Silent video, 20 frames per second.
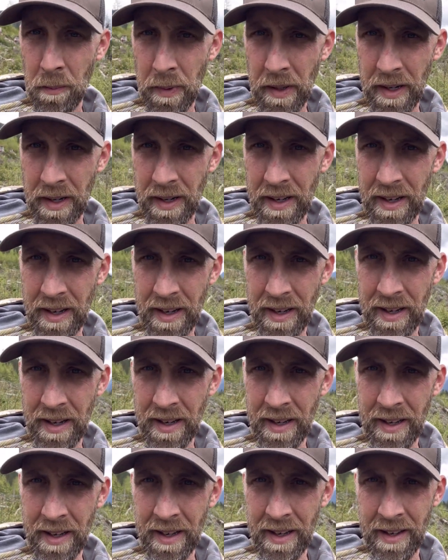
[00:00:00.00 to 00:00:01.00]
but
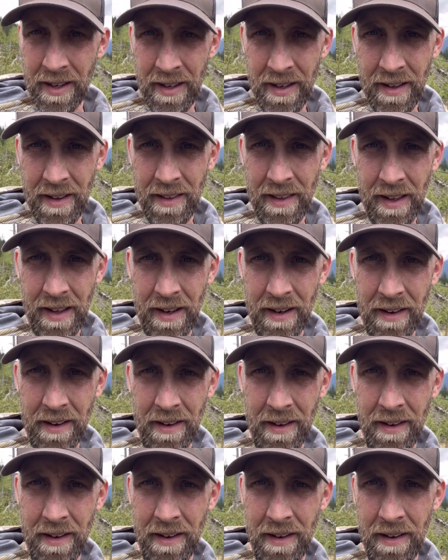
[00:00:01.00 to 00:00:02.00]
that
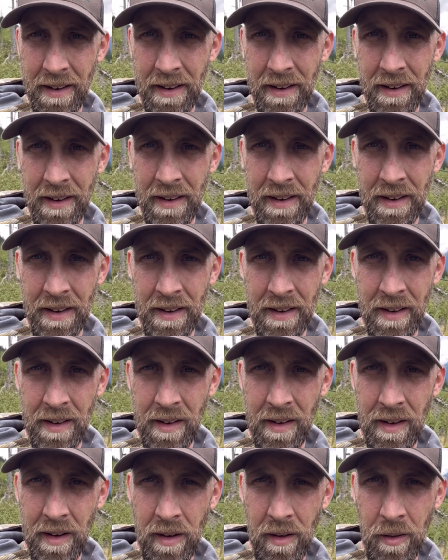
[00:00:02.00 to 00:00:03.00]

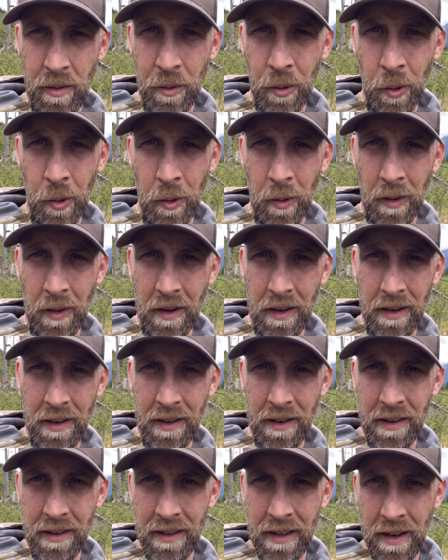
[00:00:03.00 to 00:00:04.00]
alder and
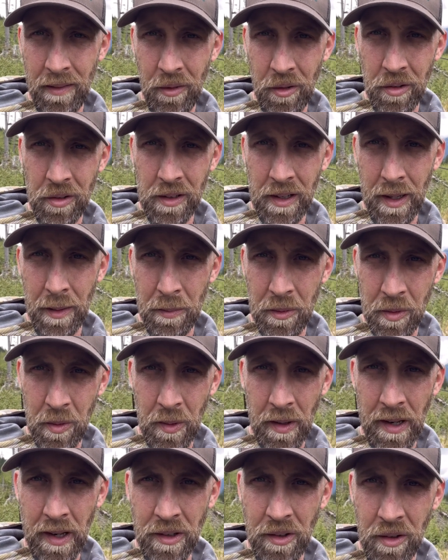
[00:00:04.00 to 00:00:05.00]
devil's club is
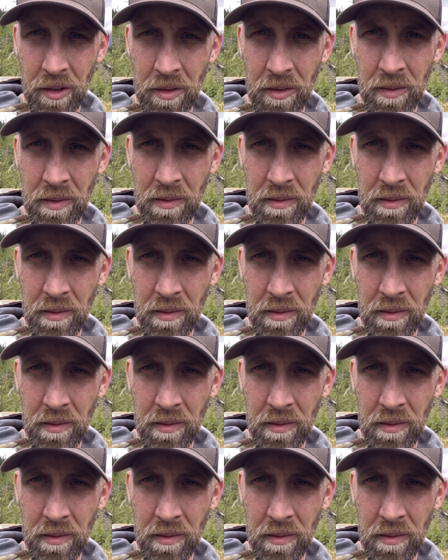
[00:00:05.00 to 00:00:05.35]
what I just